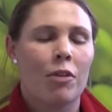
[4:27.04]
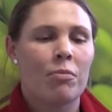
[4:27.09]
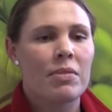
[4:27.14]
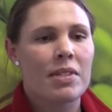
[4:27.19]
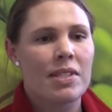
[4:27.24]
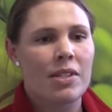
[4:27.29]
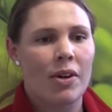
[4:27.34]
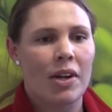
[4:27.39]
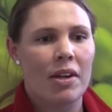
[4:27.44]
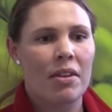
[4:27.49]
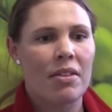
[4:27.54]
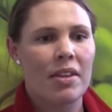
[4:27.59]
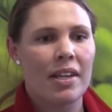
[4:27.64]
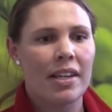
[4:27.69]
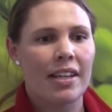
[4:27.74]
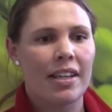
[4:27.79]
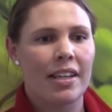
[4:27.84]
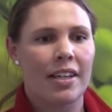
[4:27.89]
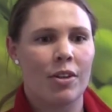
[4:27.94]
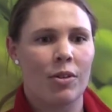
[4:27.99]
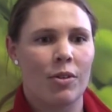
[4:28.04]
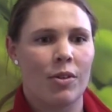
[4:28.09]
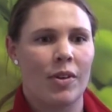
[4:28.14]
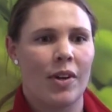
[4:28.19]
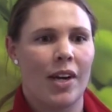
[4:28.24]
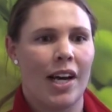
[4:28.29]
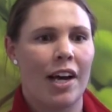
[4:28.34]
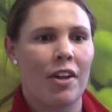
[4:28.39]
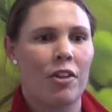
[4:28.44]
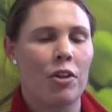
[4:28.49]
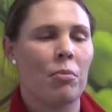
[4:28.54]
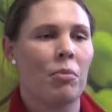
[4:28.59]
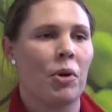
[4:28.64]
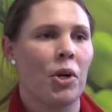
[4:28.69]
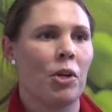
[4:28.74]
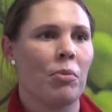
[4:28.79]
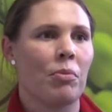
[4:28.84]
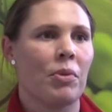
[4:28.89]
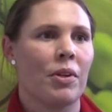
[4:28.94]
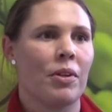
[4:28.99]
So I think at the
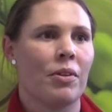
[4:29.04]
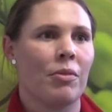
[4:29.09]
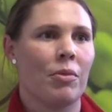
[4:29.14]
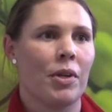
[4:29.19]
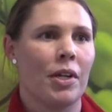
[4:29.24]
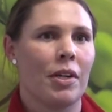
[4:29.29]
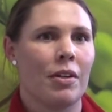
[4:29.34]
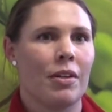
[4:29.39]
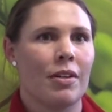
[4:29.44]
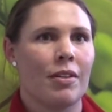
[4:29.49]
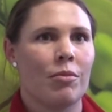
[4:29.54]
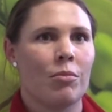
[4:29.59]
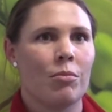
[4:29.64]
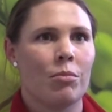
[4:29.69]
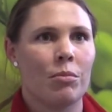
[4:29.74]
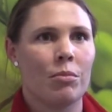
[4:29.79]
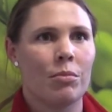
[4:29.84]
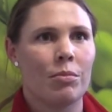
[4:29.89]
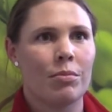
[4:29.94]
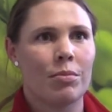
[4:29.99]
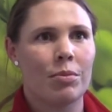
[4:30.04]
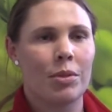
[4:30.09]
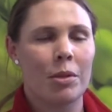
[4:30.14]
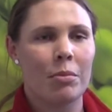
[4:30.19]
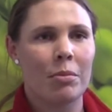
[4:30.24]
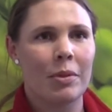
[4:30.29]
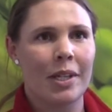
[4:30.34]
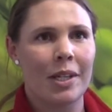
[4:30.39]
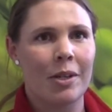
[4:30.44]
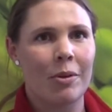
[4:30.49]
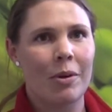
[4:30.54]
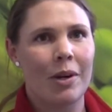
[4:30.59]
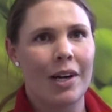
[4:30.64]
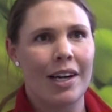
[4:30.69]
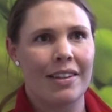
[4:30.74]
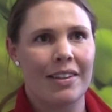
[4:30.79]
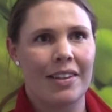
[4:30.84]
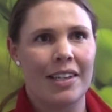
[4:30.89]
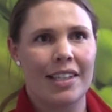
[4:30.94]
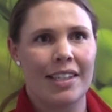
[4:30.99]
moment we're probably
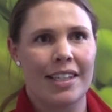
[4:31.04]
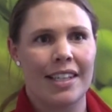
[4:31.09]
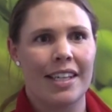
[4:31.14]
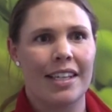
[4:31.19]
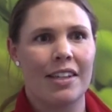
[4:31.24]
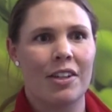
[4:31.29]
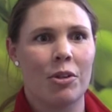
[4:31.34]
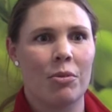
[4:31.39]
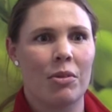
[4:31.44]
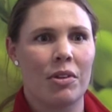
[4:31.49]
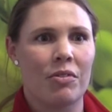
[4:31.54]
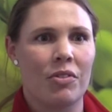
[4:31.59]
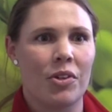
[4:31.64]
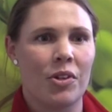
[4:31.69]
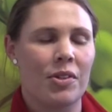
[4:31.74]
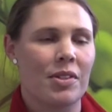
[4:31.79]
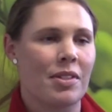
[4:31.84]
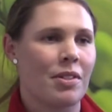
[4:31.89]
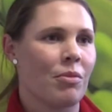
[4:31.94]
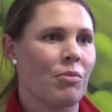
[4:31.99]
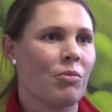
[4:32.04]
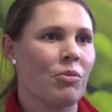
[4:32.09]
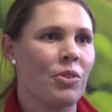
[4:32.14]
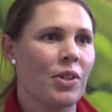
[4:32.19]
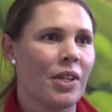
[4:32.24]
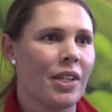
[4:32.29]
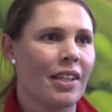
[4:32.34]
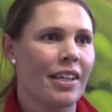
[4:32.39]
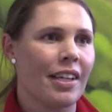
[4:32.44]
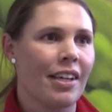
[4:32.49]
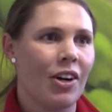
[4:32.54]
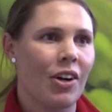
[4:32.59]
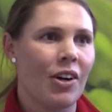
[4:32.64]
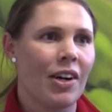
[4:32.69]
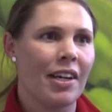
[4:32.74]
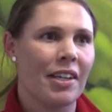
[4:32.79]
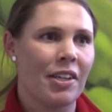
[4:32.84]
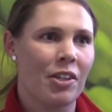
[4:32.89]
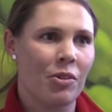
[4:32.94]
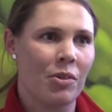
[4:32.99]
quite lucky that we've got some really
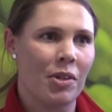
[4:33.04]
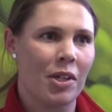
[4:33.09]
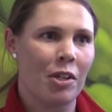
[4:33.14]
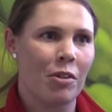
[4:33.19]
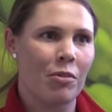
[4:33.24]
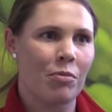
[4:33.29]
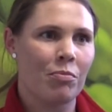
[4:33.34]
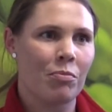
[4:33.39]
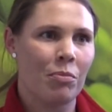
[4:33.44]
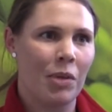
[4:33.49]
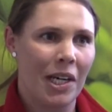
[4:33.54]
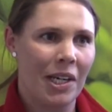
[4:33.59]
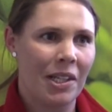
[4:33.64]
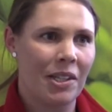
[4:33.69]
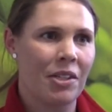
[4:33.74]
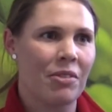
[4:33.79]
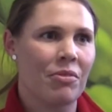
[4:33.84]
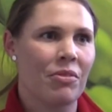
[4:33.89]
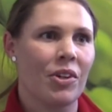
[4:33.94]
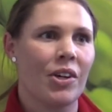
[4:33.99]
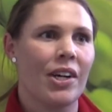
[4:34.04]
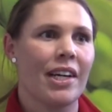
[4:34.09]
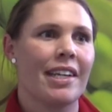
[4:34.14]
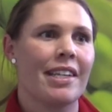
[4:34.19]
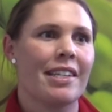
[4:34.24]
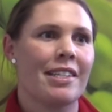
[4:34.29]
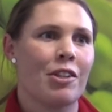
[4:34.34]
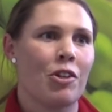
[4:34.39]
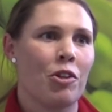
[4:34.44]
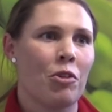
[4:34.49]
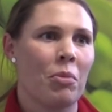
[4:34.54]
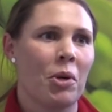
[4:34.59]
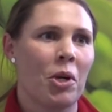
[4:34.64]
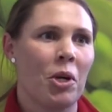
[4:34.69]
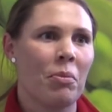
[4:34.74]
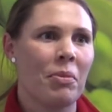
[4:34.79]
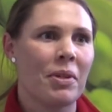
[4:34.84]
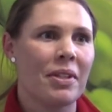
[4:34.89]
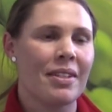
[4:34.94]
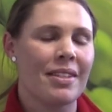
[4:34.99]
high yielding barley varieties at the
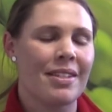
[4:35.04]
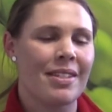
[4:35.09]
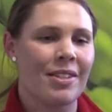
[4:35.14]
moment.